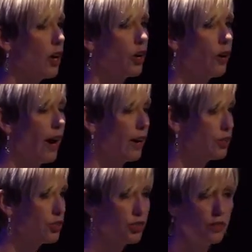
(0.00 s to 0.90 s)

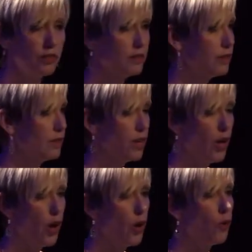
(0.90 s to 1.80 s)
Crash
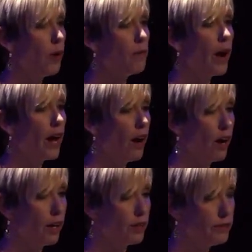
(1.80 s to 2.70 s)
went my
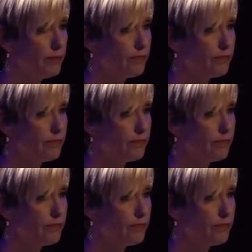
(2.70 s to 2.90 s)
heart,